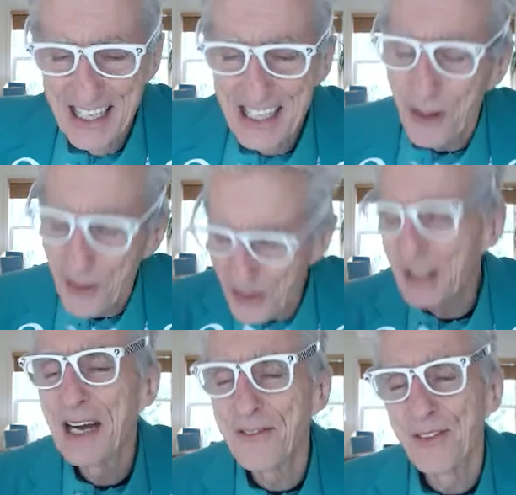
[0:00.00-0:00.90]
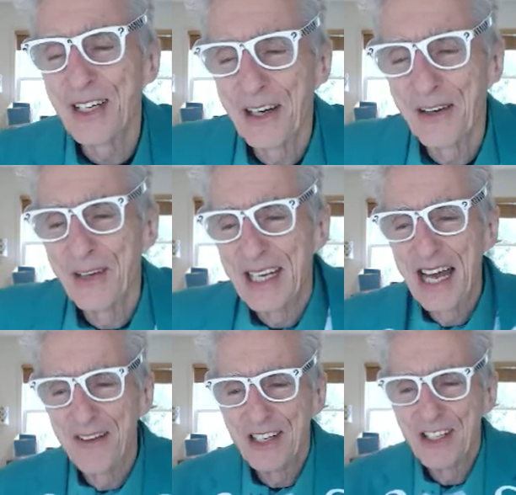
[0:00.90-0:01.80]
So look at that video when you
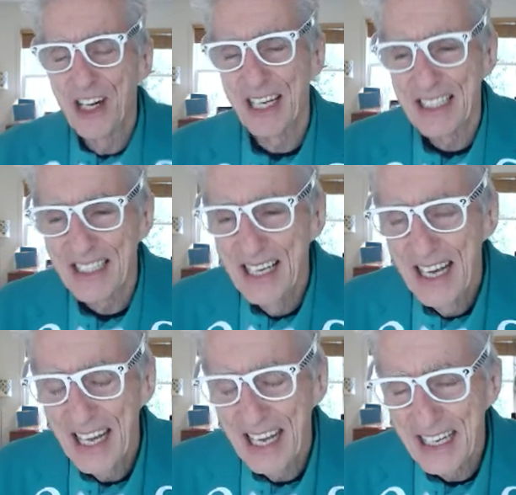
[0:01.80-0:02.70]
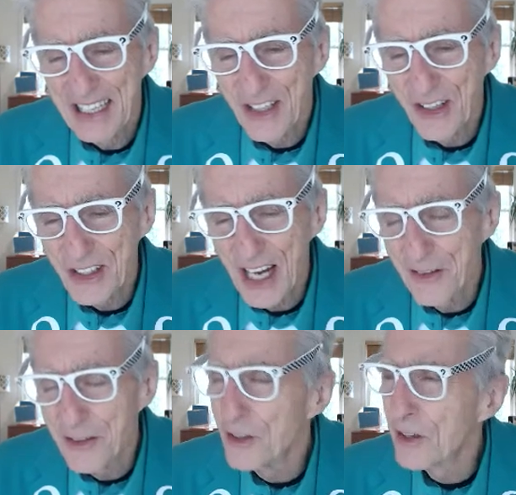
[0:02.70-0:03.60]
have a chance. And it shows you how
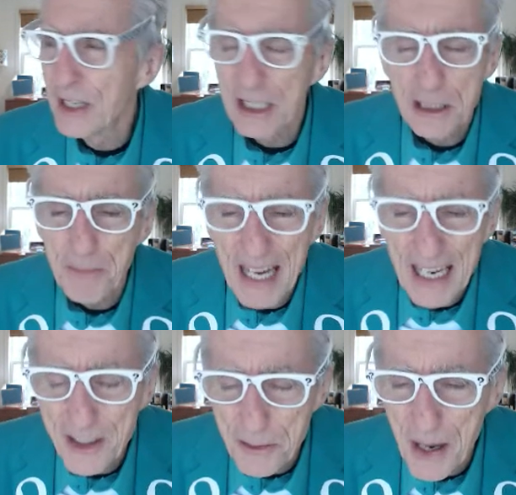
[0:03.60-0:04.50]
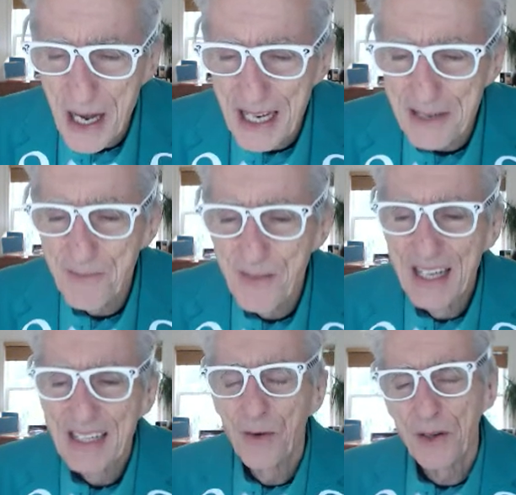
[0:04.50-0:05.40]
you could expand your mind,
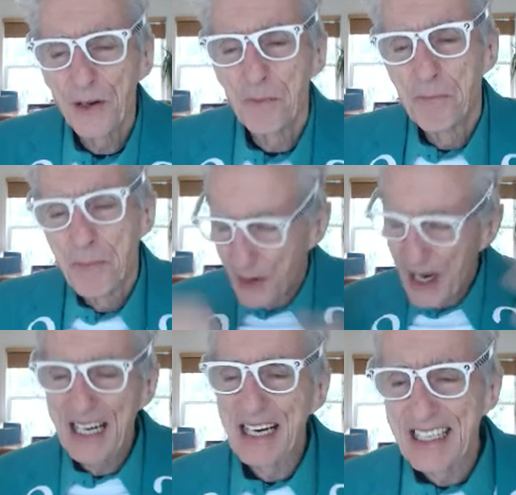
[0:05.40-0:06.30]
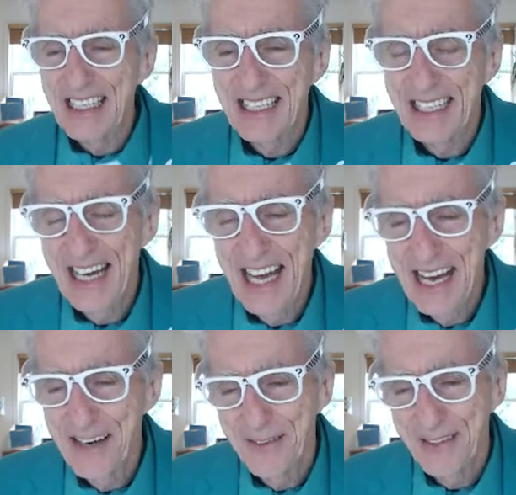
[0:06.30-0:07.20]
what your bright idea you
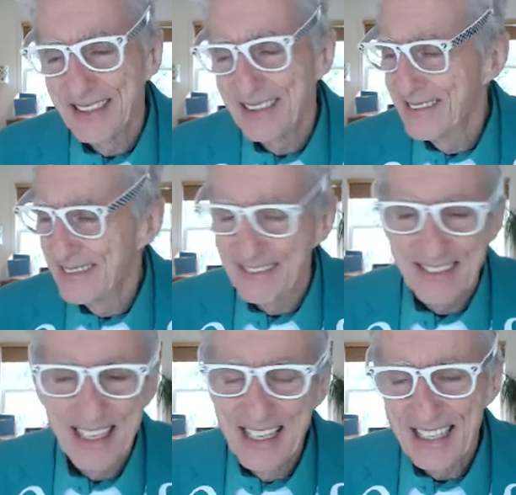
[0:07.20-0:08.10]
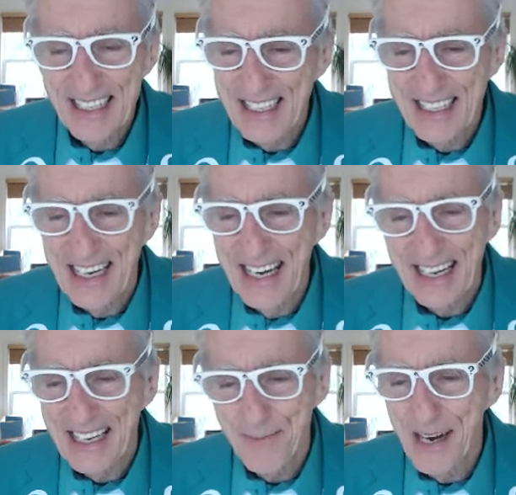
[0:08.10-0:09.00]
have, and you think you can't
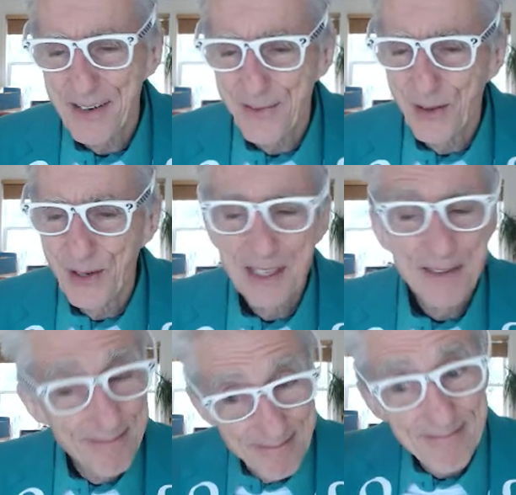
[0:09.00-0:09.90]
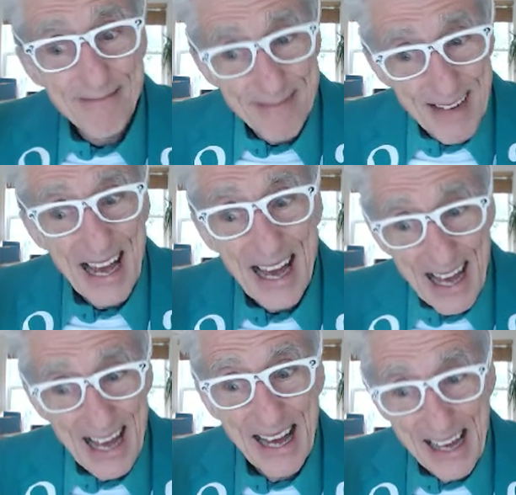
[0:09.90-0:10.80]
get paid for it.
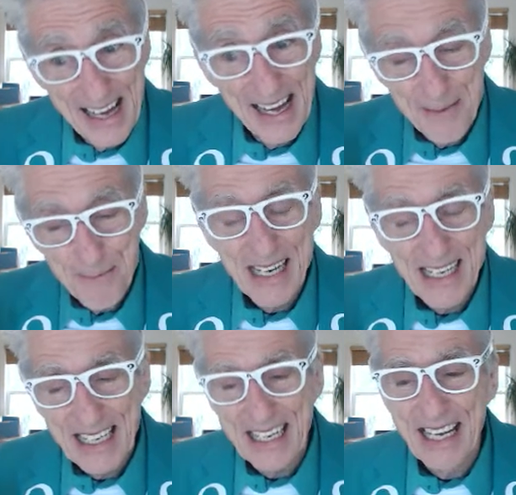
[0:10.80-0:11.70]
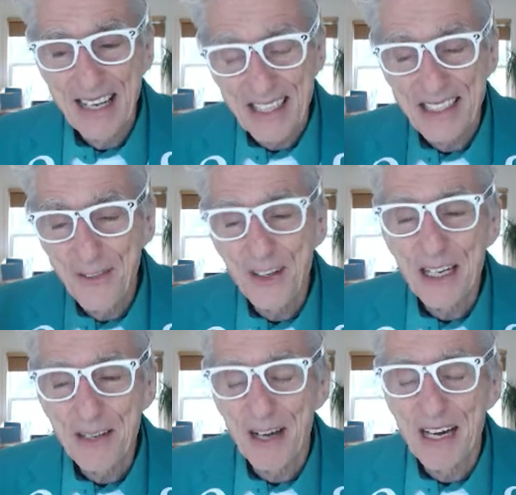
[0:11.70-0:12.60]
Yeah, I bet you can, because if you
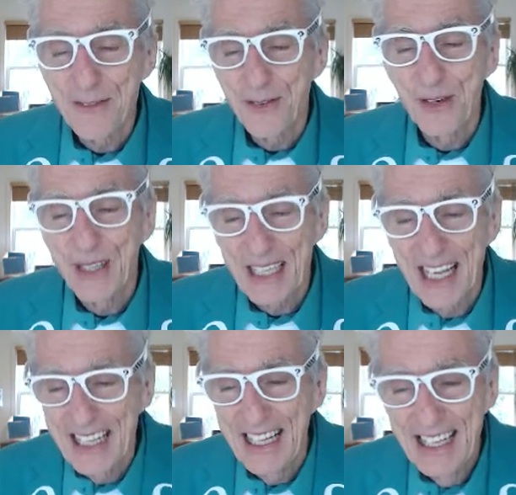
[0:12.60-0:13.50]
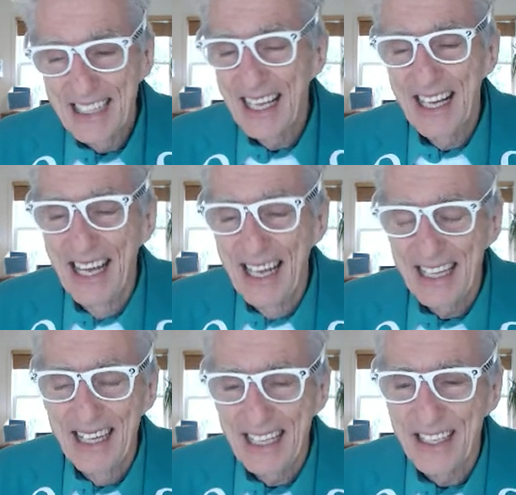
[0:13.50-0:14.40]
get paid for it,
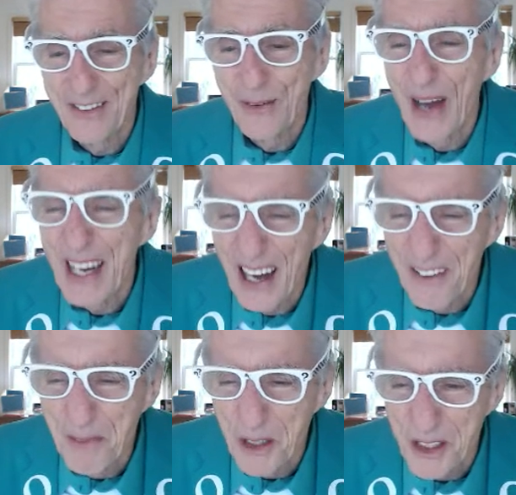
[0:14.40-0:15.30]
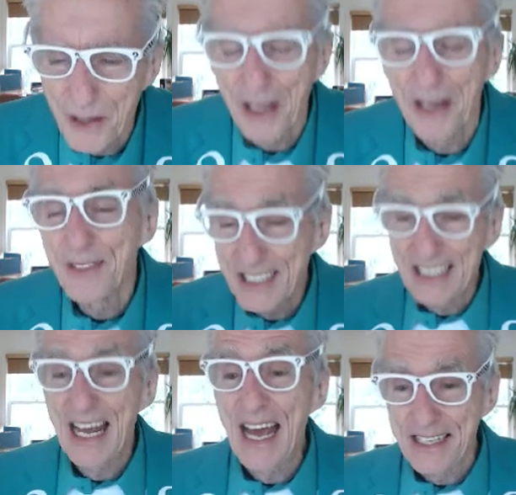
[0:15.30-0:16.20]
then you write off most of your life as a
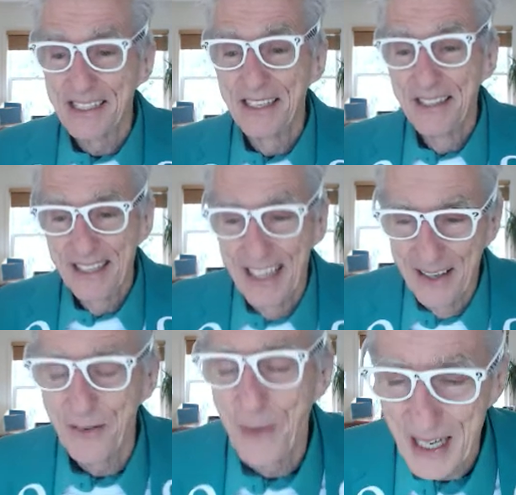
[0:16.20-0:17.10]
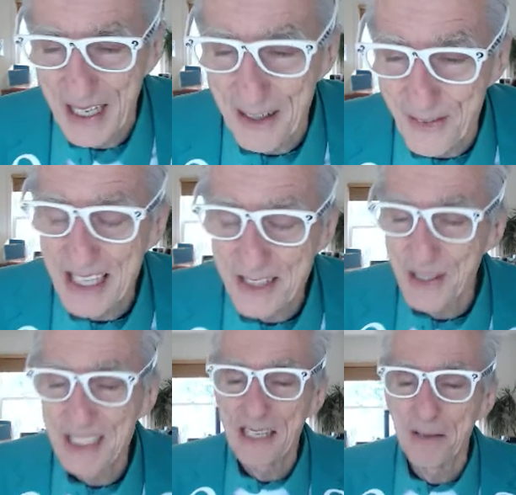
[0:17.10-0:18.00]
tax write-off. And that's
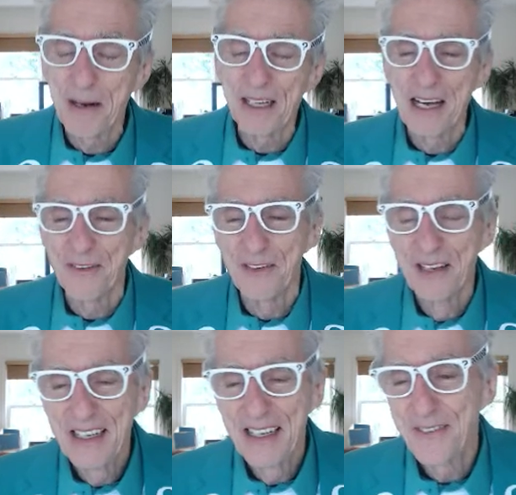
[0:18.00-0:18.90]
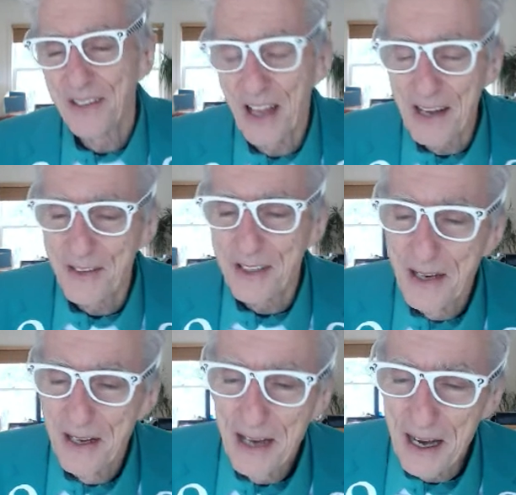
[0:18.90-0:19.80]
what's neat about life. If your life is
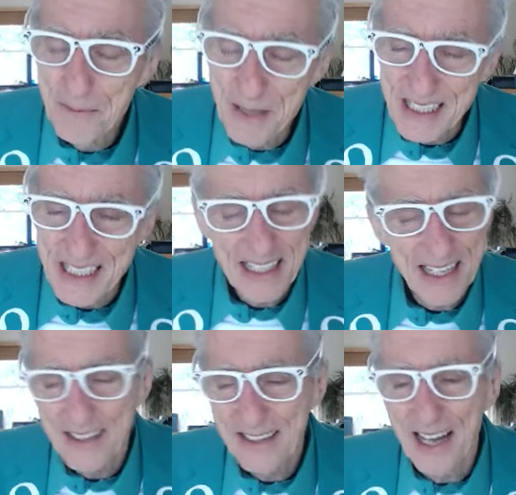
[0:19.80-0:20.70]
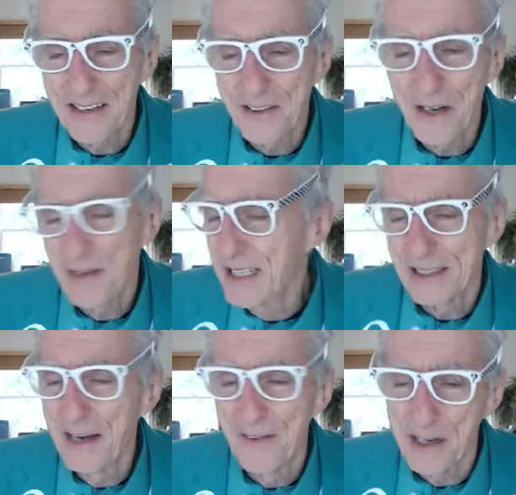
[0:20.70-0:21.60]
a business, like Donald Trump, he
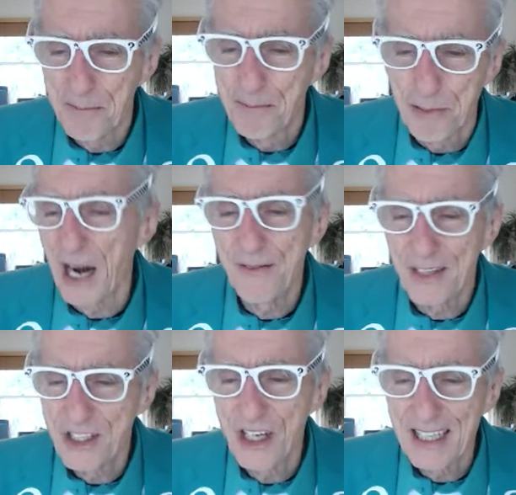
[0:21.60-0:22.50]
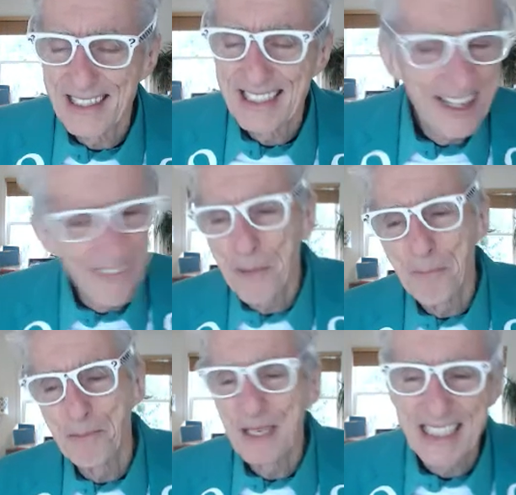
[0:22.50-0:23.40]
doesn't have any private jets. They're all
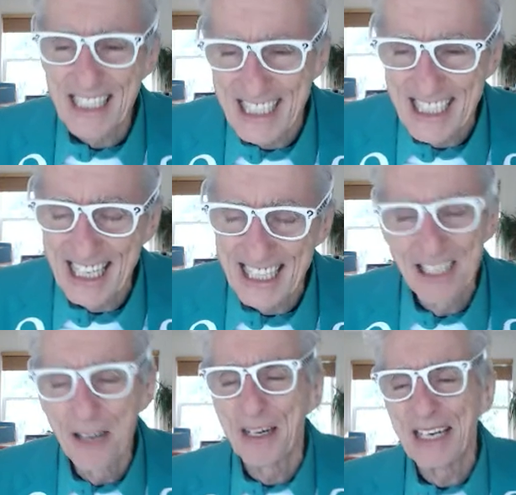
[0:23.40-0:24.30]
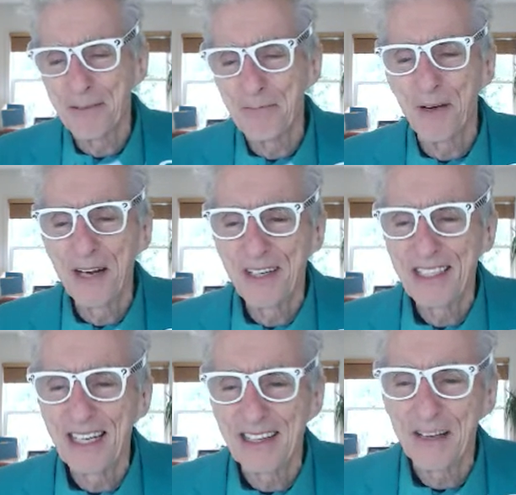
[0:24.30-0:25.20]
business jets. Nobody has a private
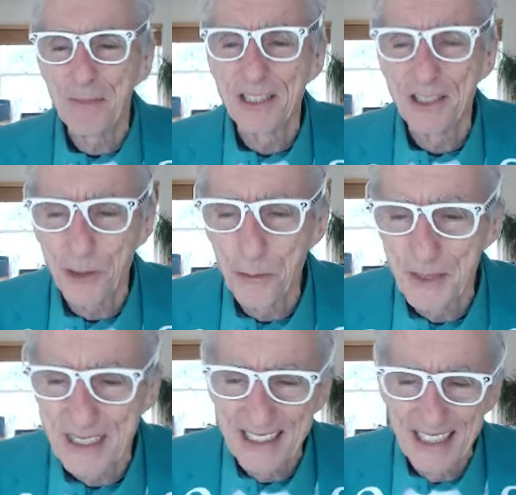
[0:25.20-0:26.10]
jet. That'd be stupid.